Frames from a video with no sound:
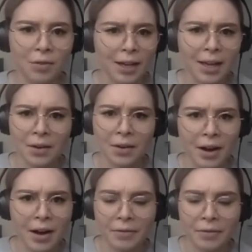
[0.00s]
for like a year and a
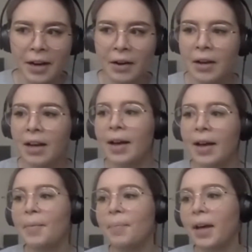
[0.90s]
half now.
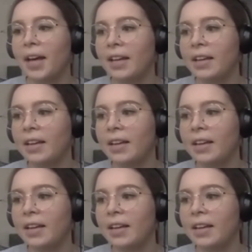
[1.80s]
But